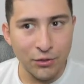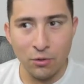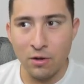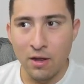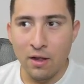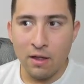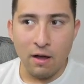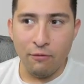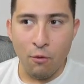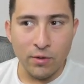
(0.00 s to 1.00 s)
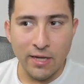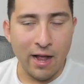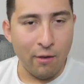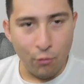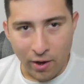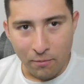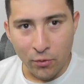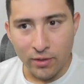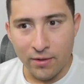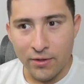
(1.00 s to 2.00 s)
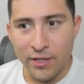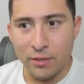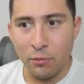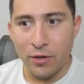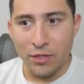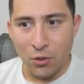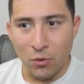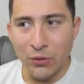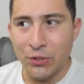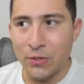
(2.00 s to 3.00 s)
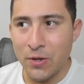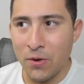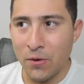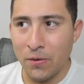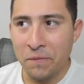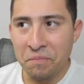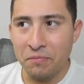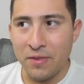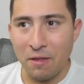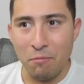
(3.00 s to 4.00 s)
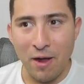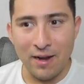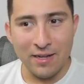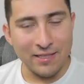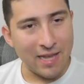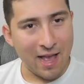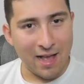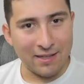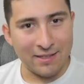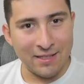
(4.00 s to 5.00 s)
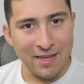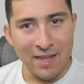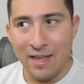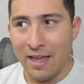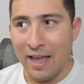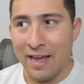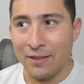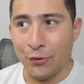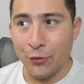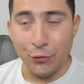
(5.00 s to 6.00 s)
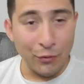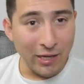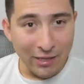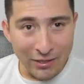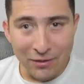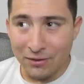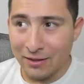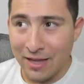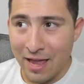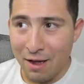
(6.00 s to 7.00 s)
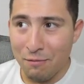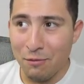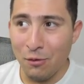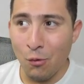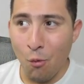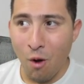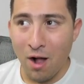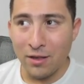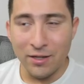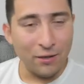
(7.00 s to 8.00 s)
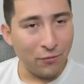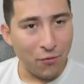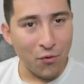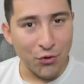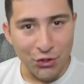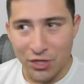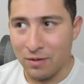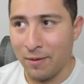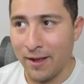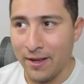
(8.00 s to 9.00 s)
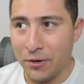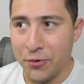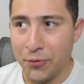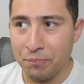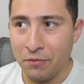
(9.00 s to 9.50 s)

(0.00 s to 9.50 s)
So, of course, I have way more than this, but it's cool to know that Binance has a trillion level wallet for Shiba Inu,